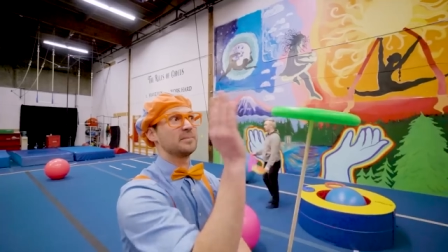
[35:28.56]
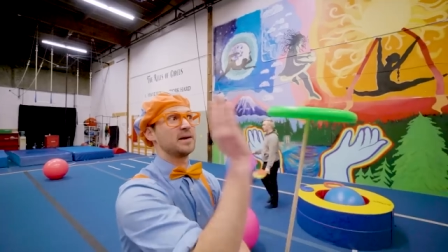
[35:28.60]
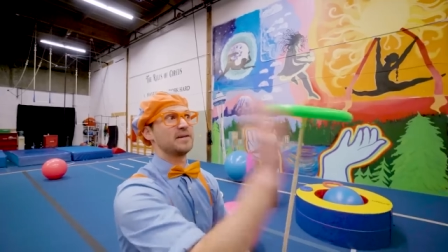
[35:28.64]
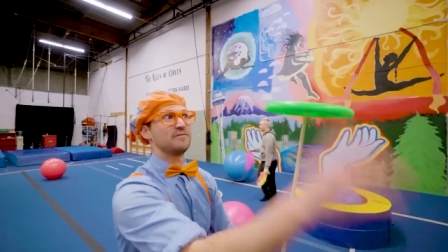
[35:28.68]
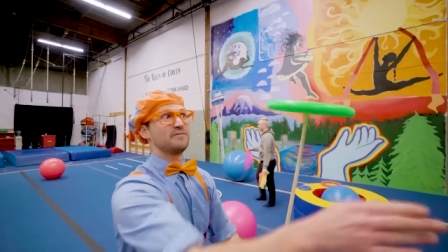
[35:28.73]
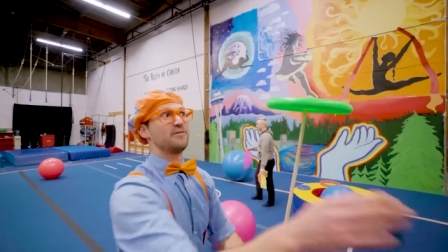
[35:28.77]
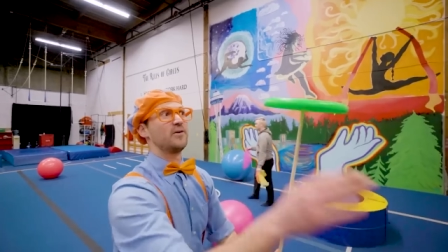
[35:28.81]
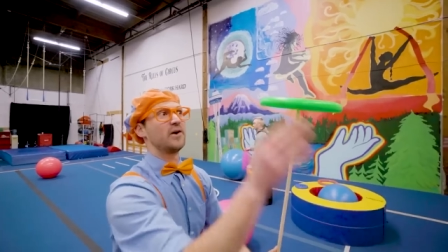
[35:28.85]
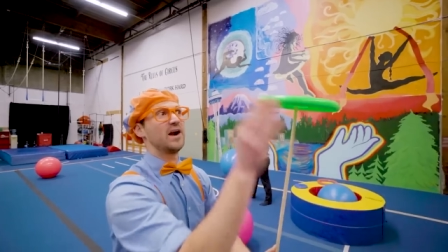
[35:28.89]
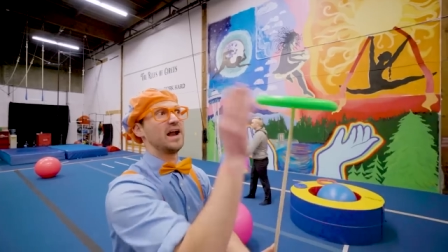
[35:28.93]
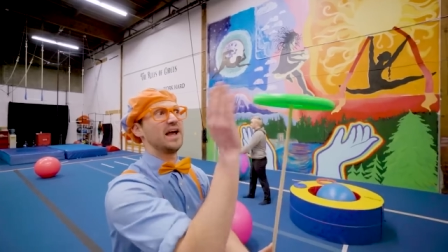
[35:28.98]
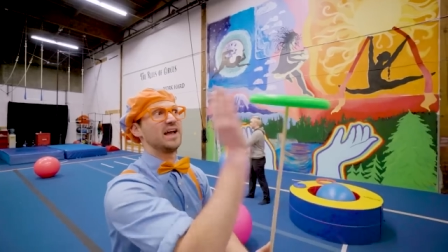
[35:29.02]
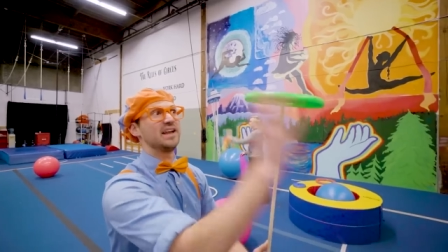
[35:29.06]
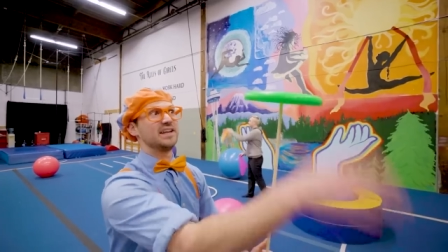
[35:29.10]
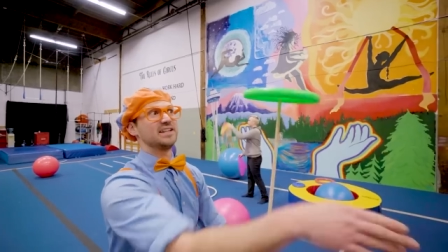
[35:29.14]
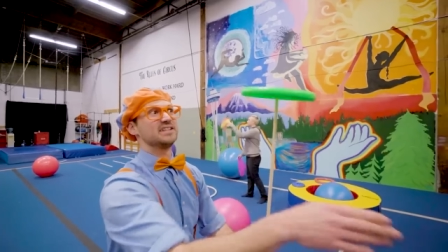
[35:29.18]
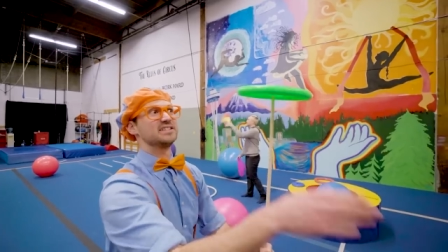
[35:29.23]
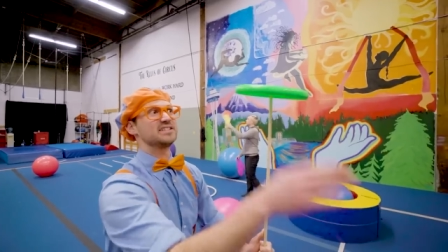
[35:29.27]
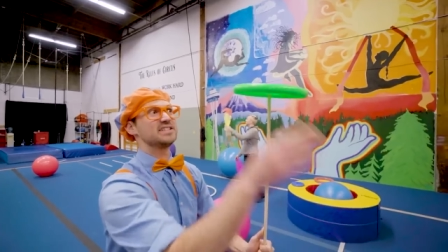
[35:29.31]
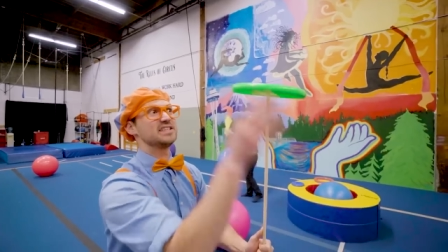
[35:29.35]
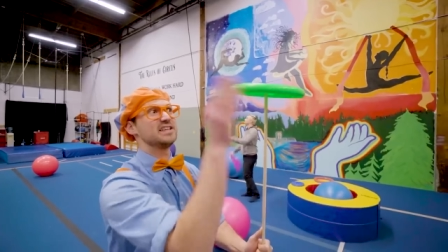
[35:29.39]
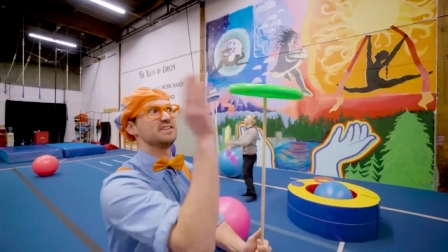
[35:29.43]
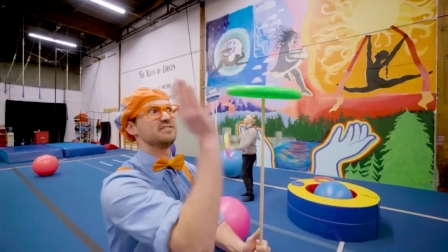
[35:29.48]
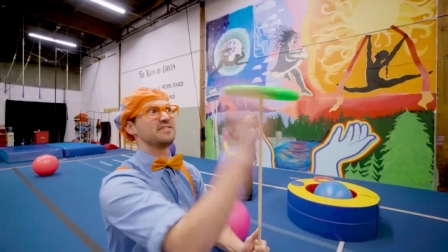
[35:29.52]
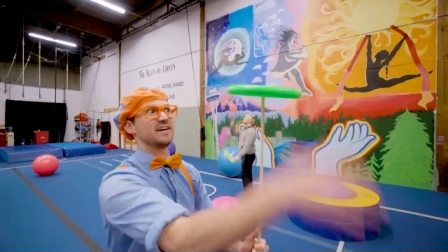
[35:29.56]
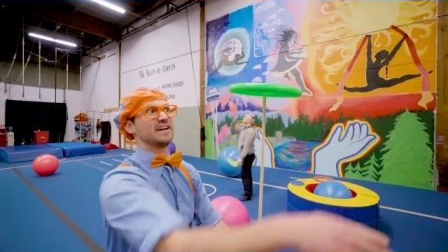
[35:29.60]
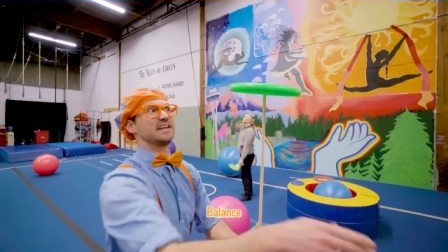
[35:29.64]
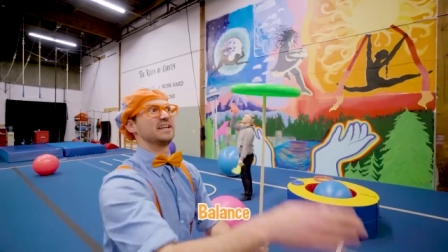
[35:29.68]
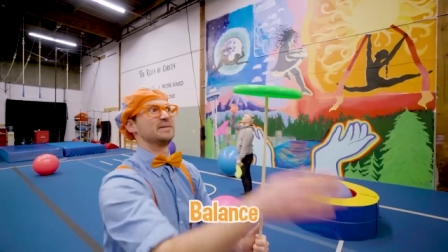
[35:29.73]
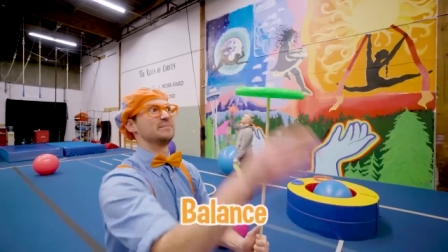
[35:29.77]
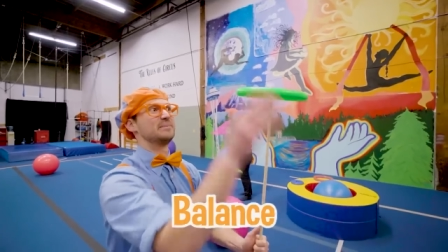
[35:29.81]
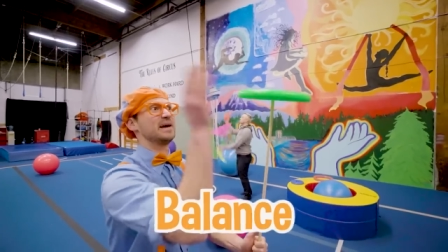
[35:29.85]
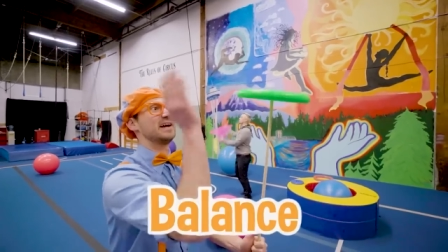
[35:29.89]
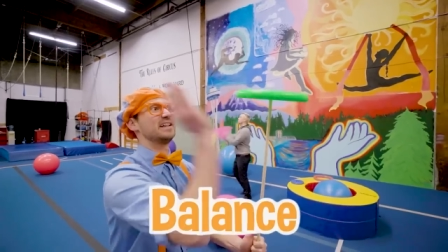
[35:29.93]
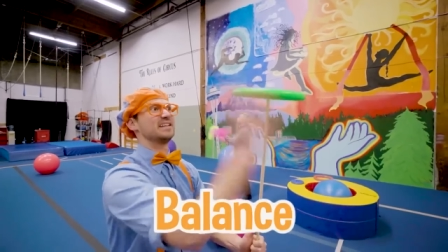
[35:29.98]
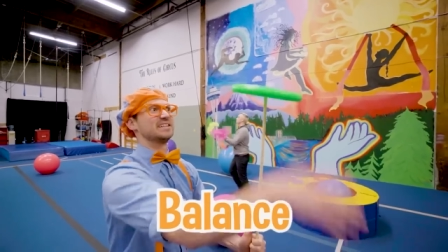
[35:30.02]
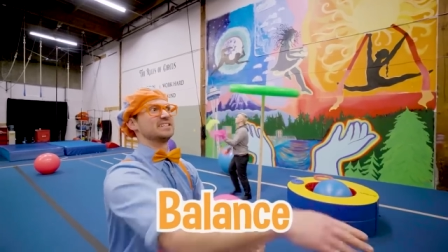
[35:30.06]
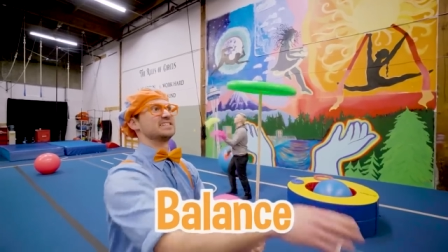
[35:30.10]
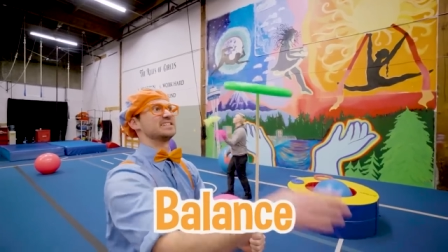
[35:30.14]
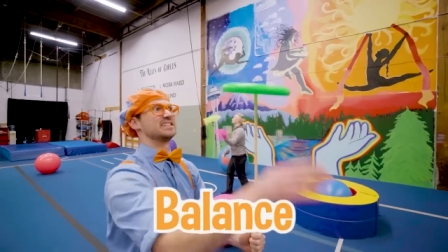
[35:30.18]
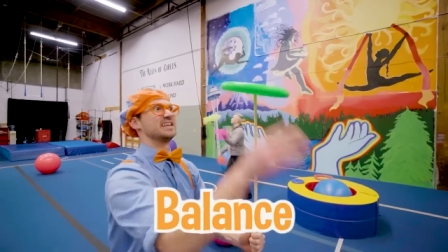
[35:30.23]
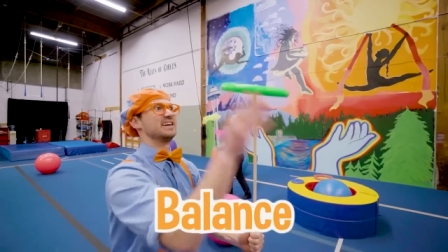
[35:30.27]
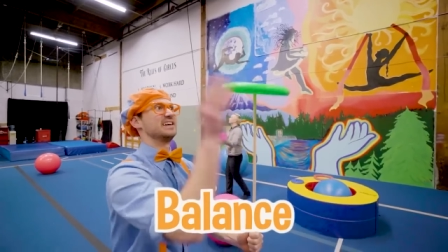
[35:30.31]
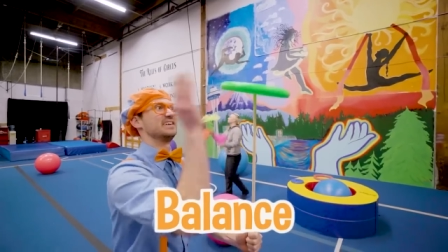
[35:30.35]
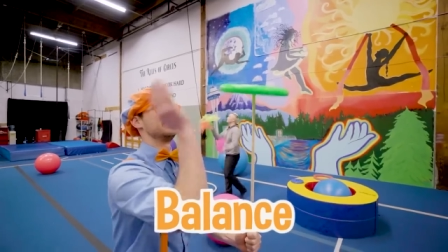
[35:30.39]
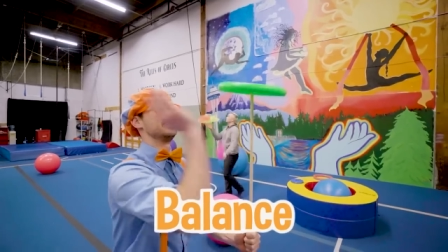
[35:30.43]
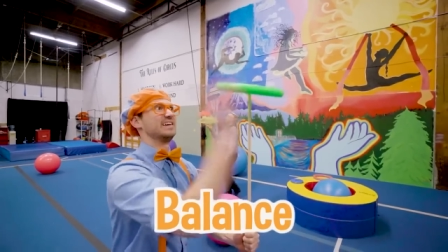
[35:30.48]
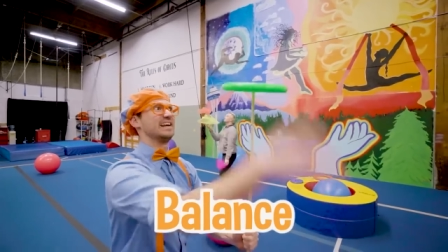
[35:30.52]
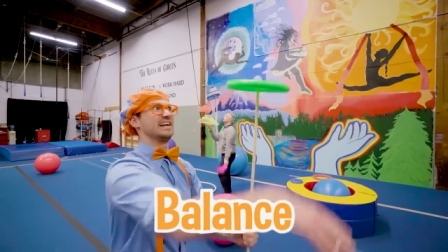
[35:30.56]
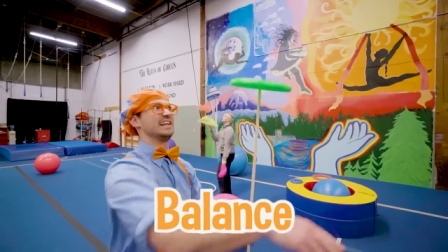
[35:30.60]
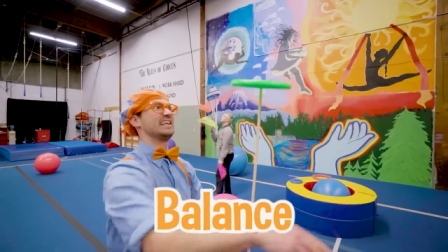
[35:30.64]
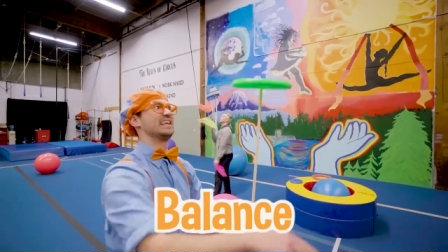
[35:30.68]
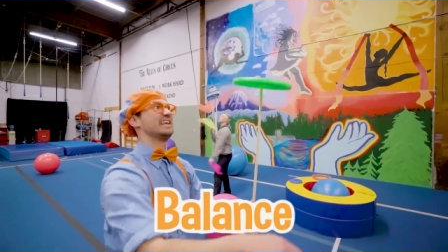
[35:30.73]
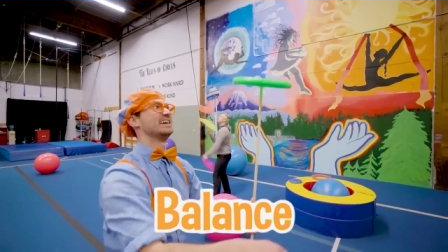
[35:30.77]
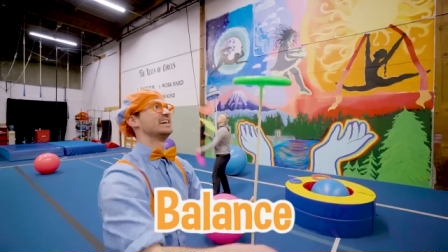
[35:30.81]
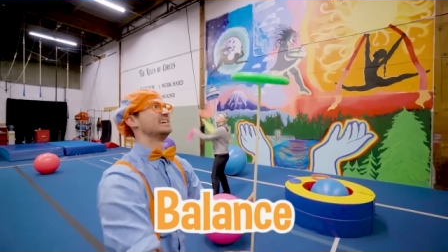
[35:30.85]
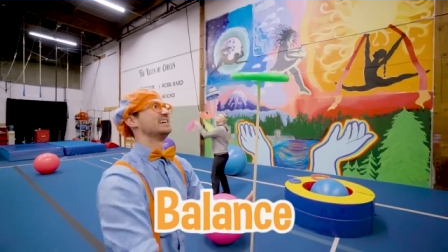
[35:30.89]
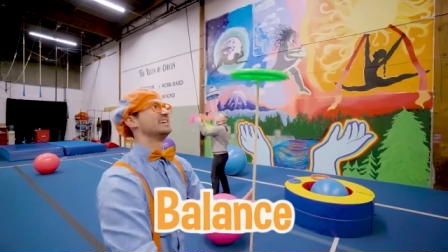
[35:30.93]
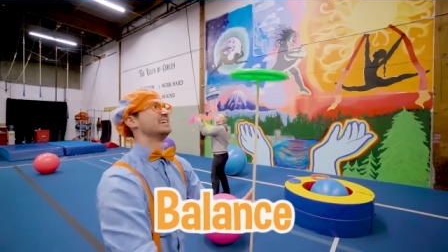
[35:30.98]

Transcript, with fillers: my forehead and see if I can balance it. Ready?